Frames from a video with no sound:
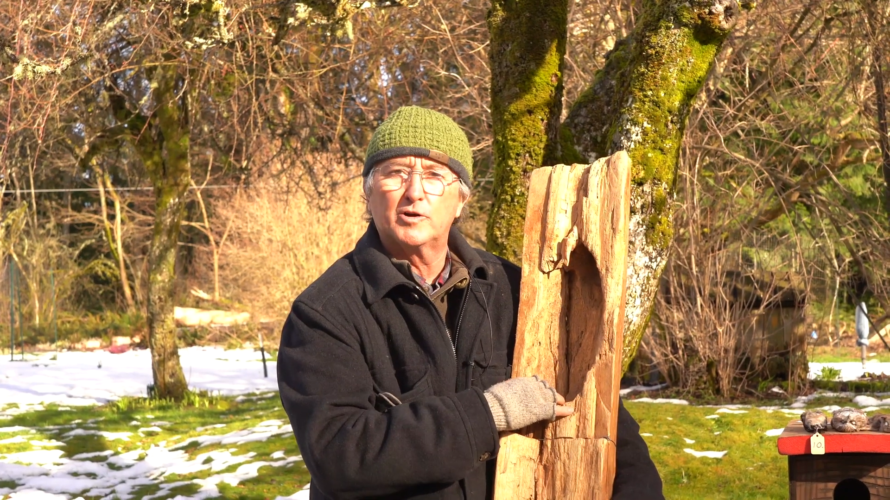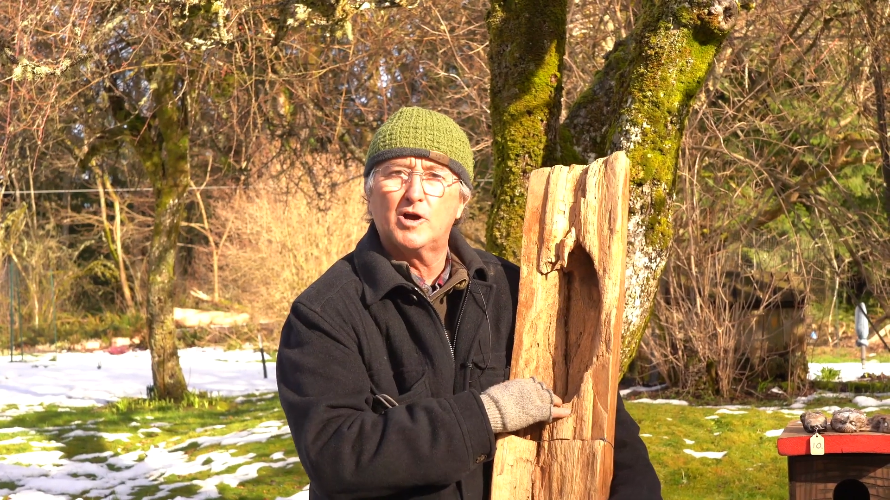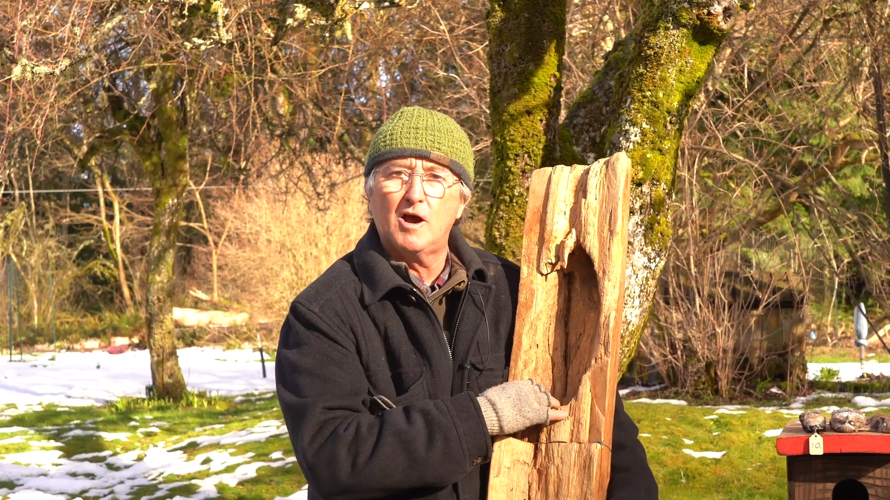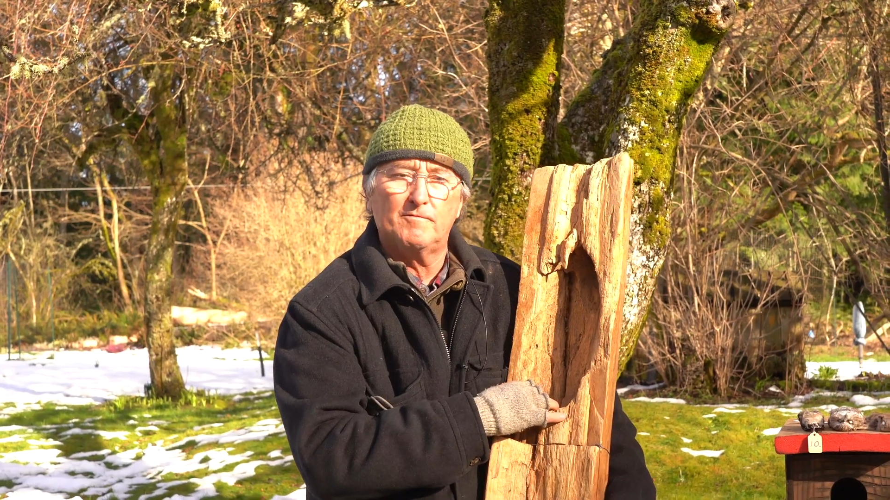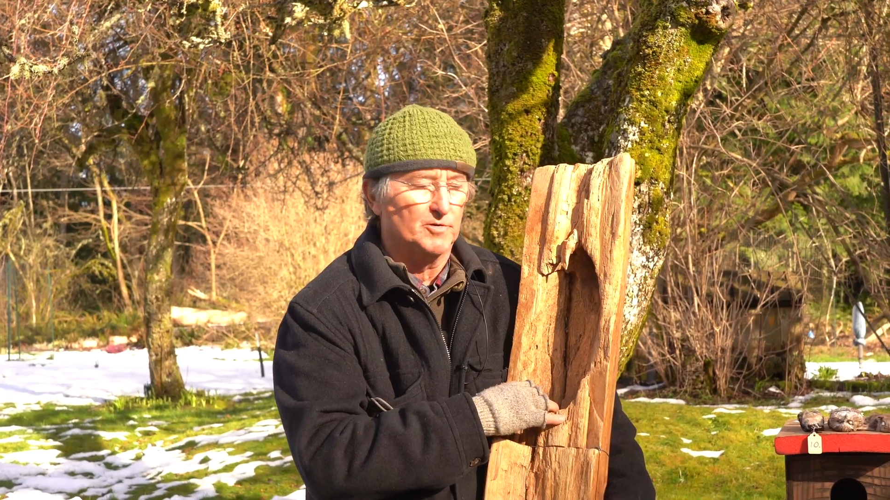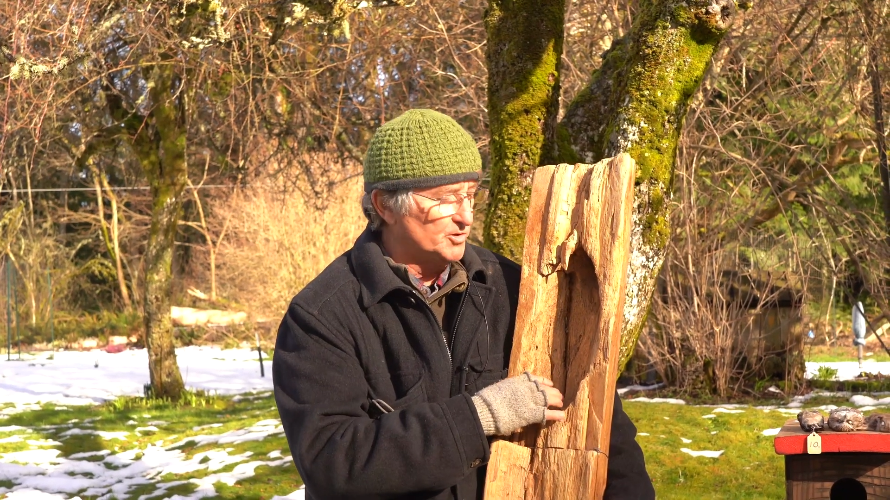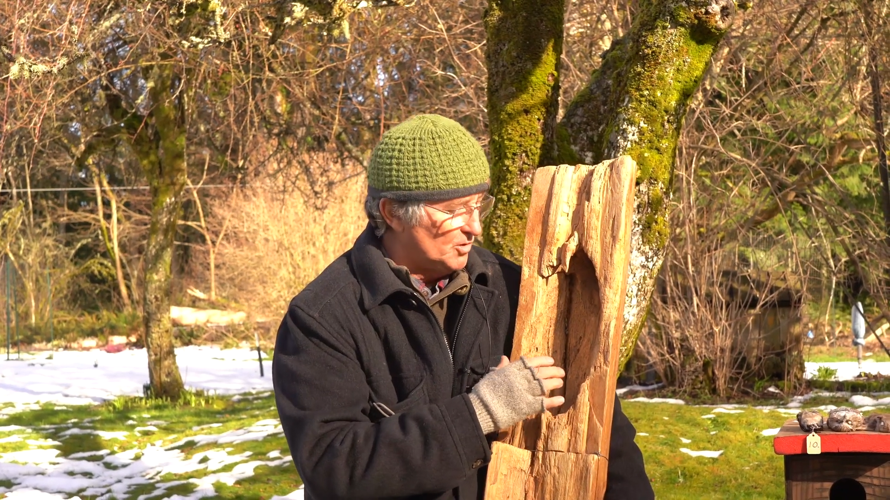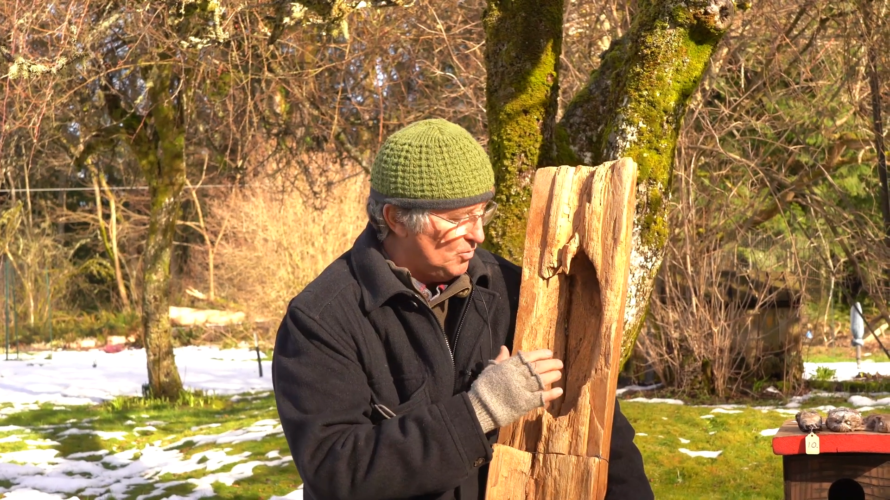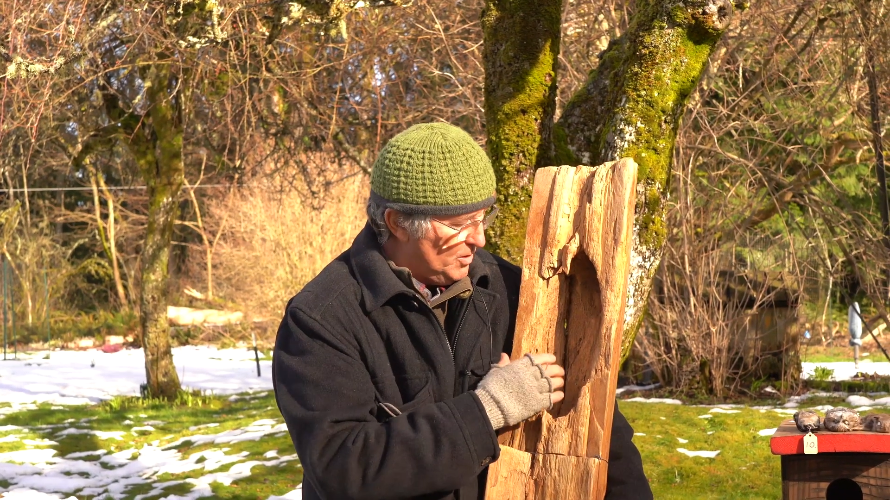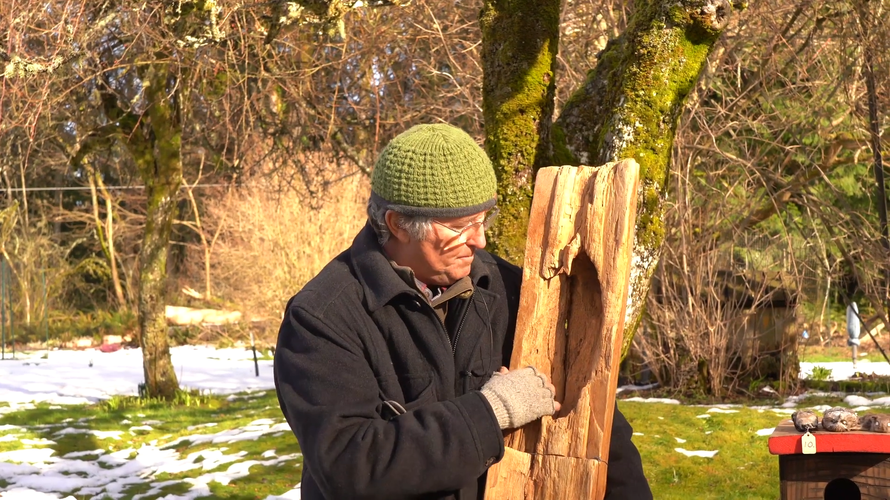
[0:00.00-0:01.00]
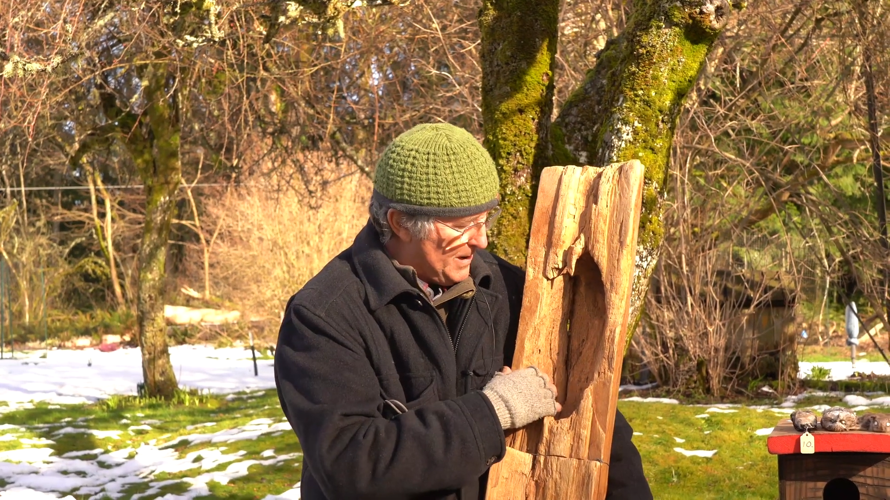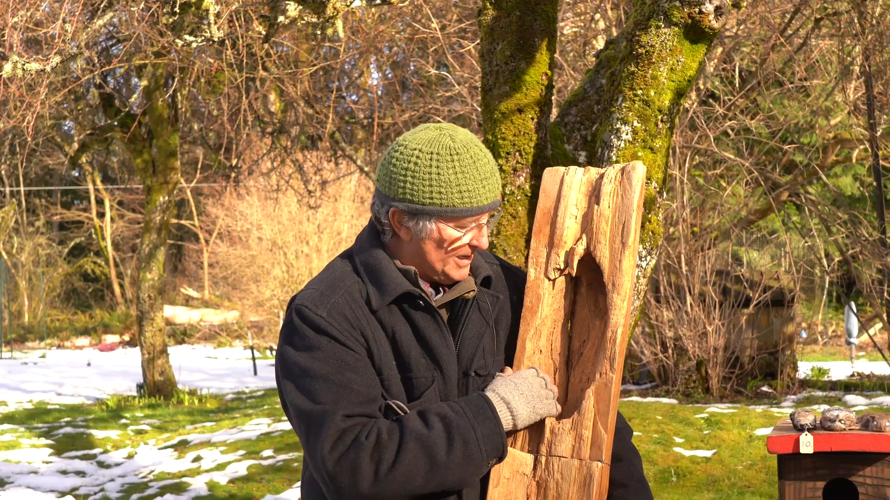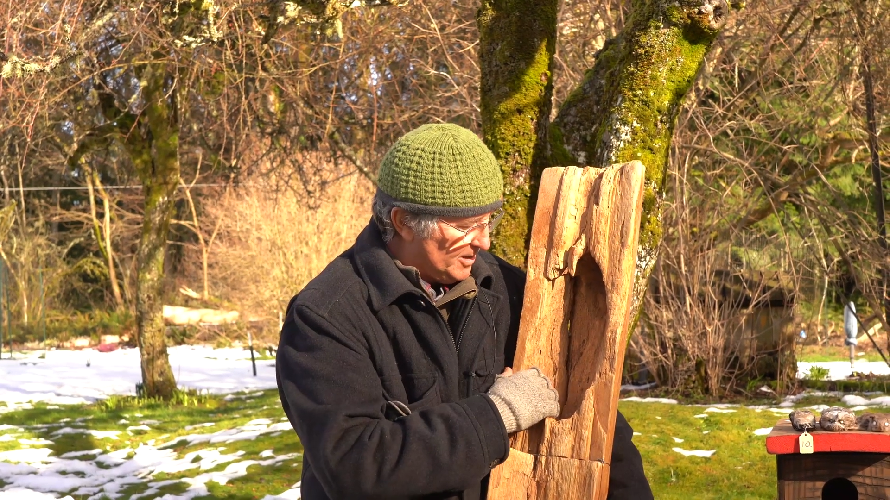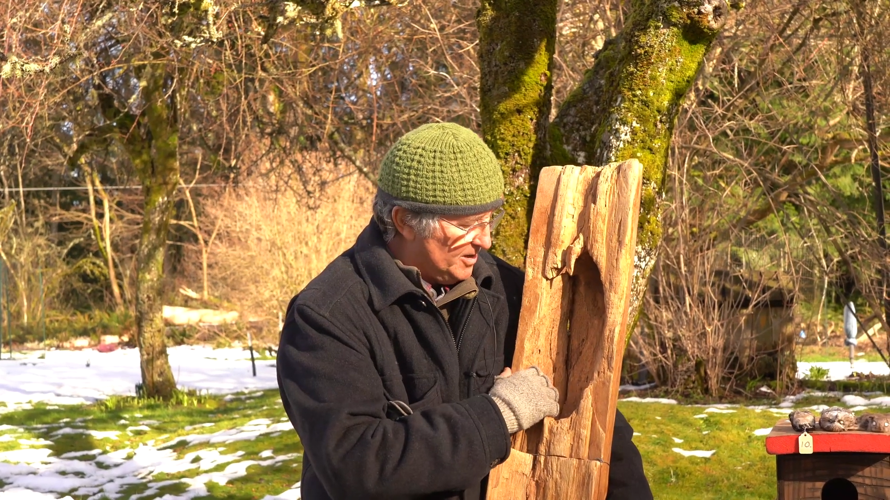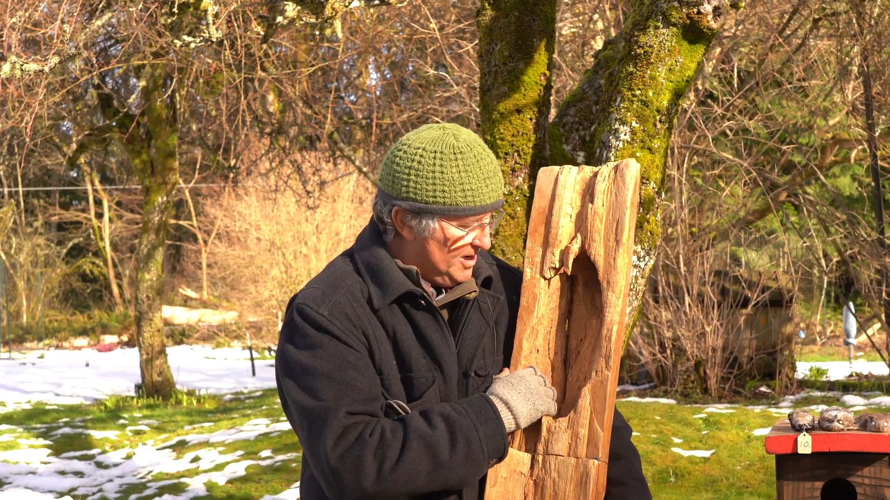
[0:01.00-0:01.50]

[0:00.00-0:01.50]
cover. So woodpecker